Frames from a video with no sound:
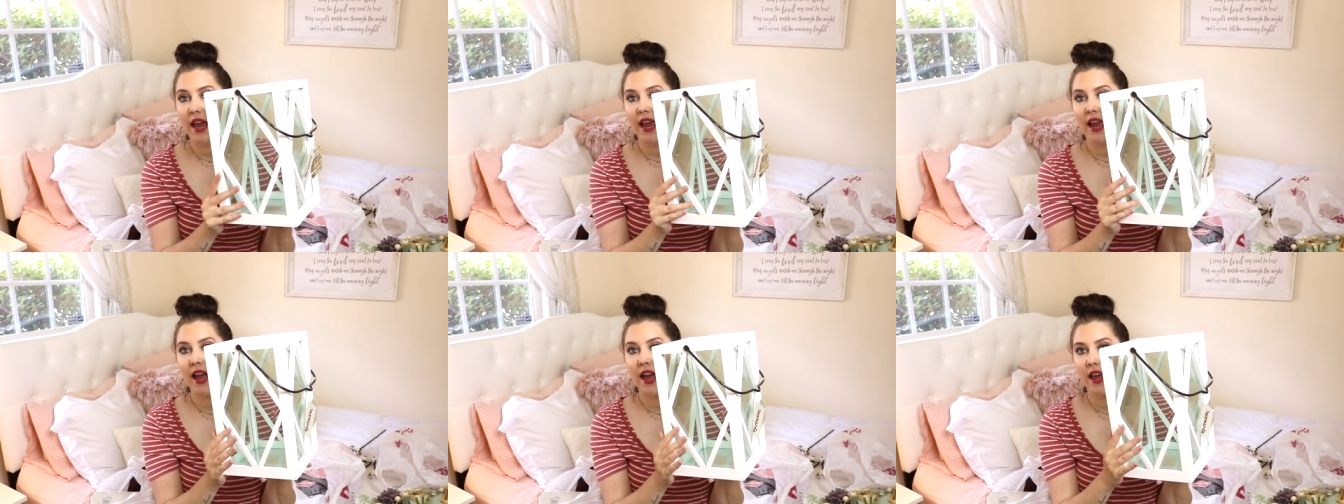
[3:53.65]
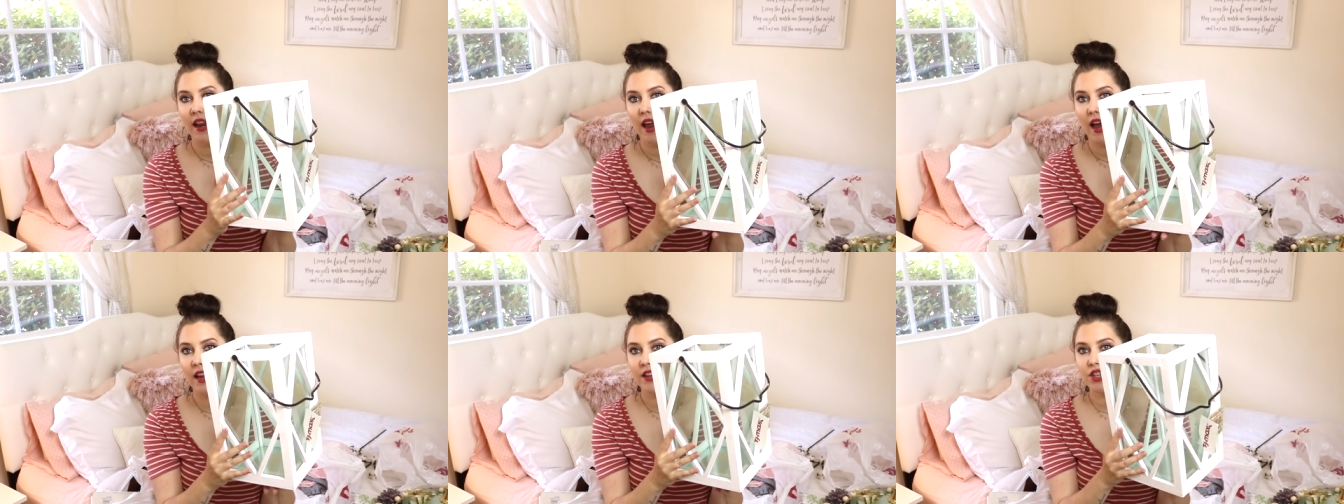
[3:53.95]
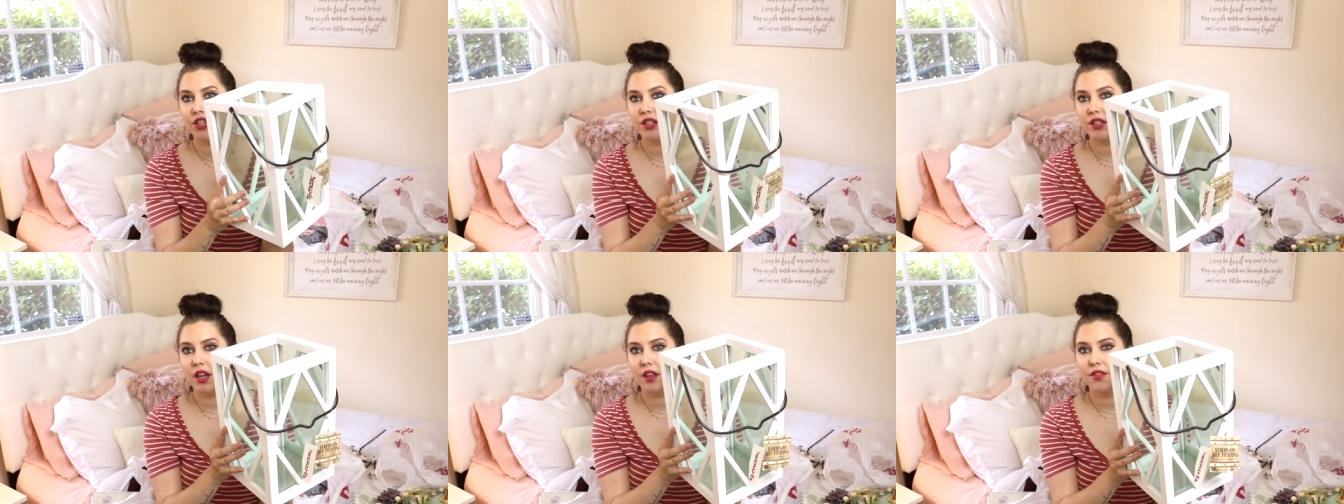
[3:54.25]
and I
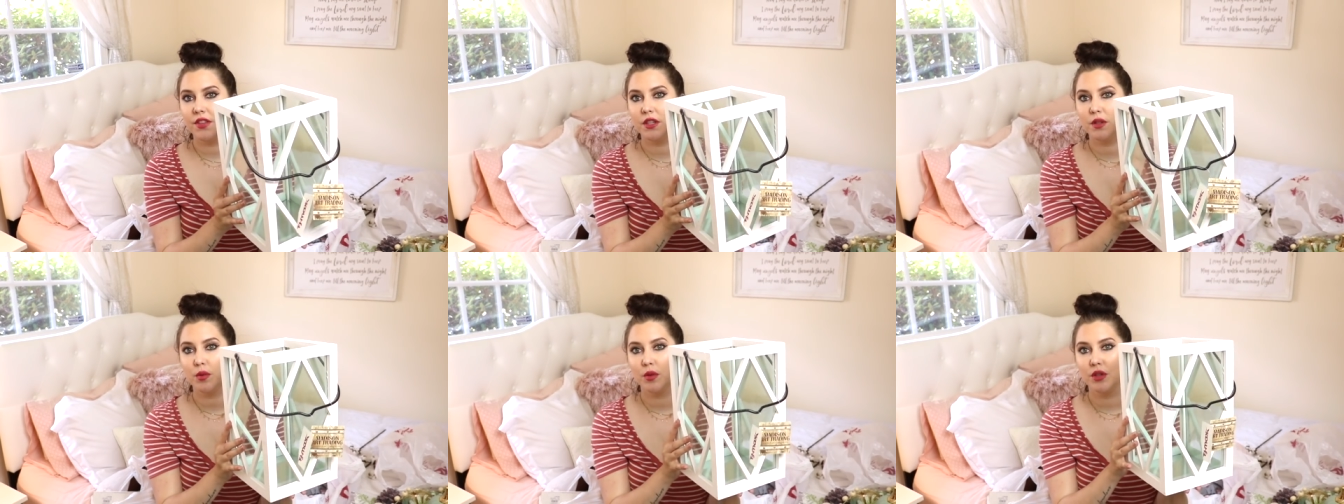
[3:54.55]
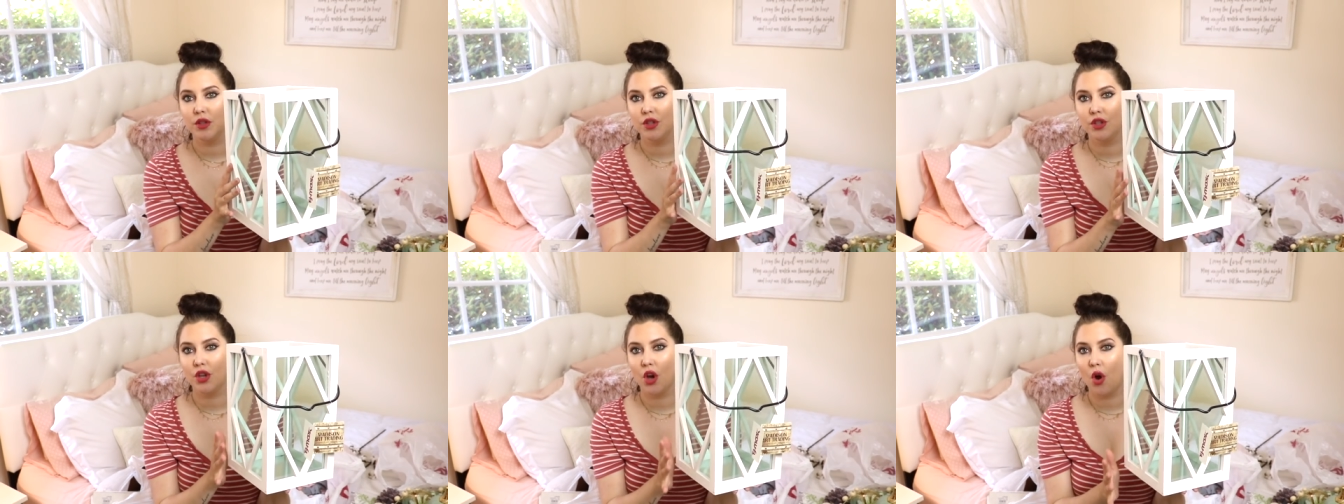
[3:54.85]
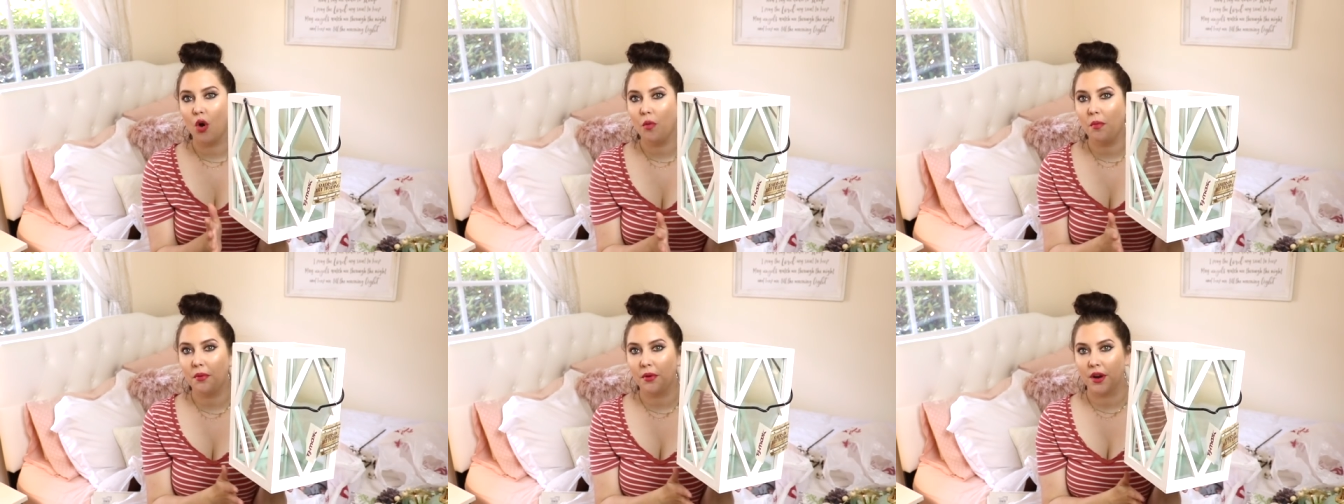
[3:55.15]
just thought this was
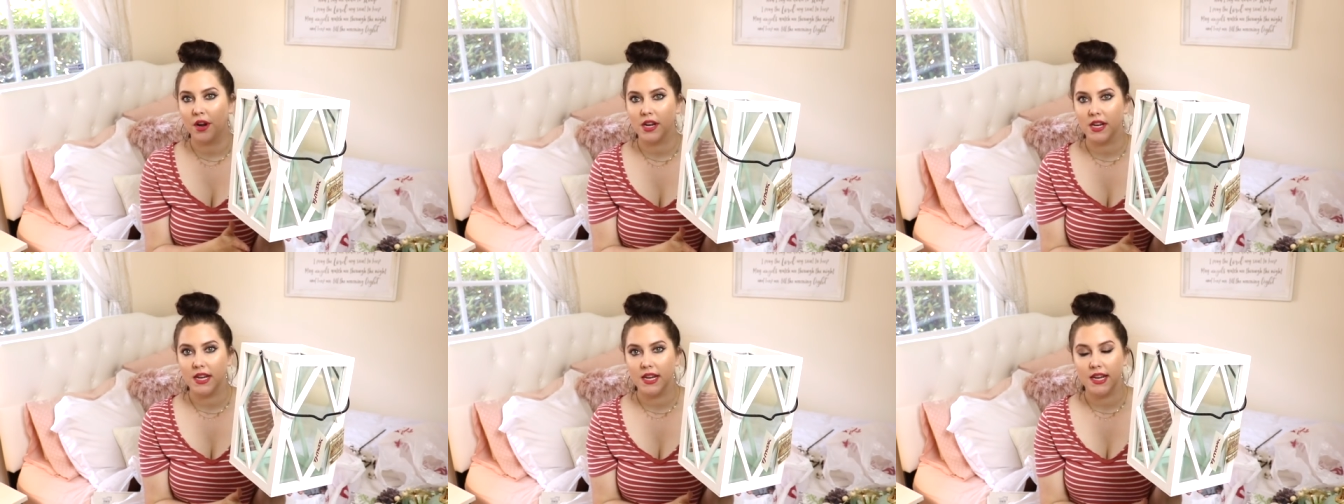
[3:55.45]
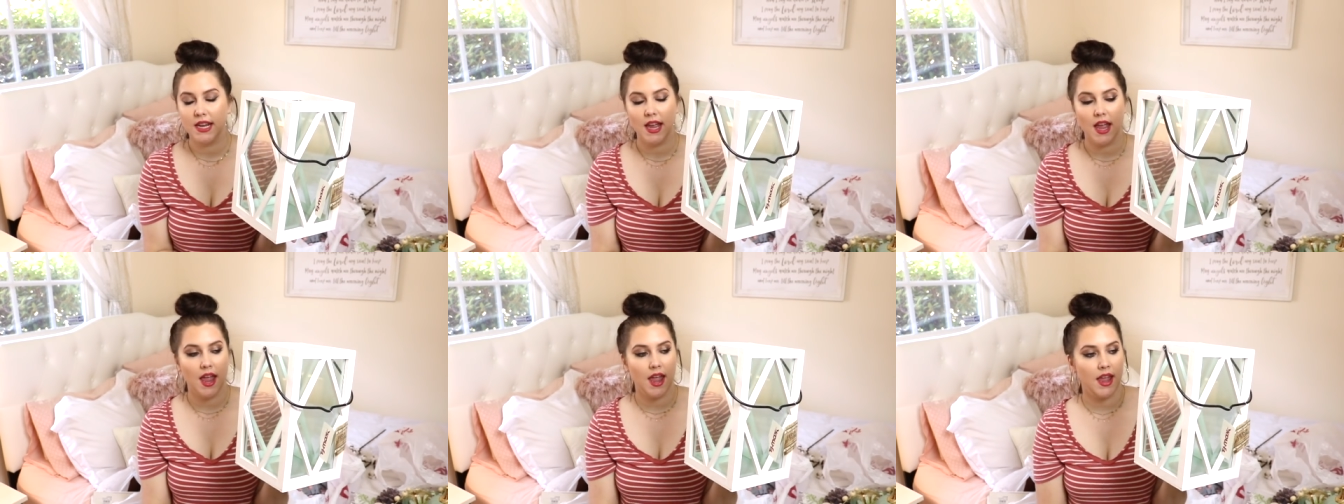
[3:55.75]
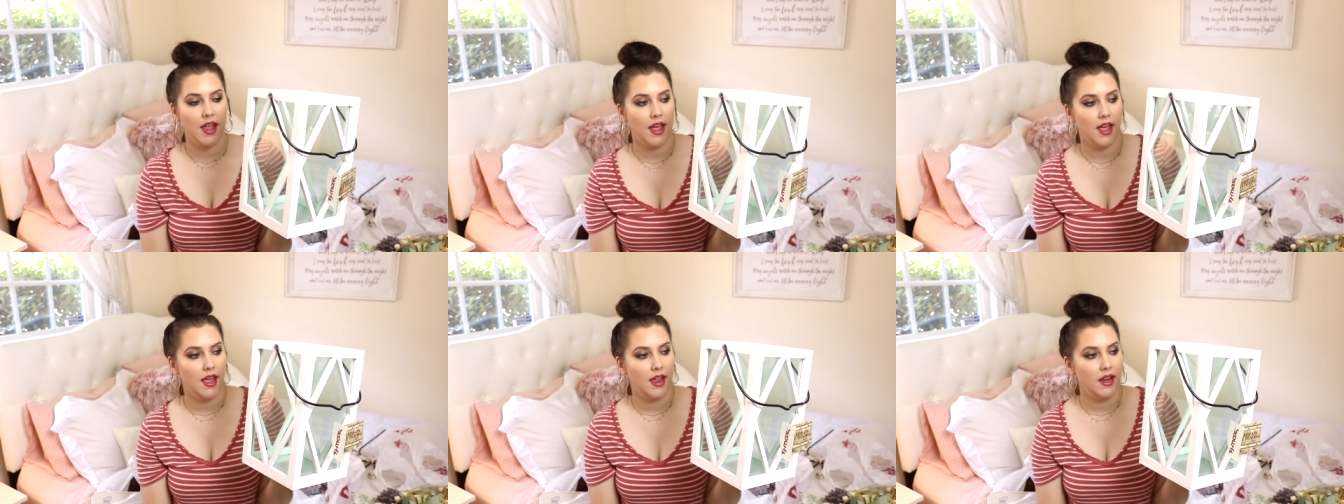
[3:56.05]
so pretty
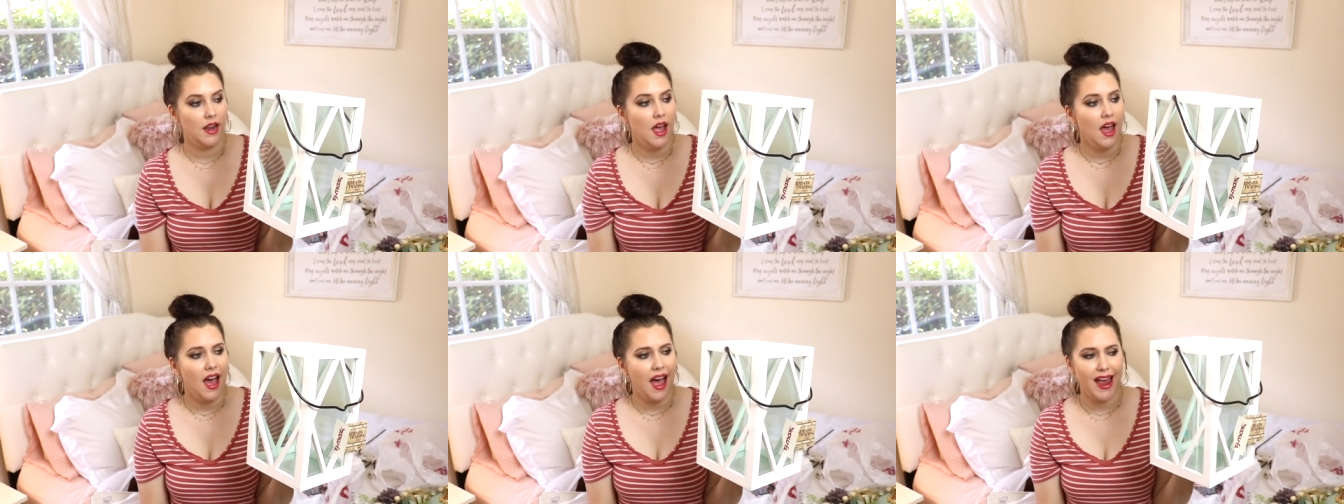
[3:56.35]
and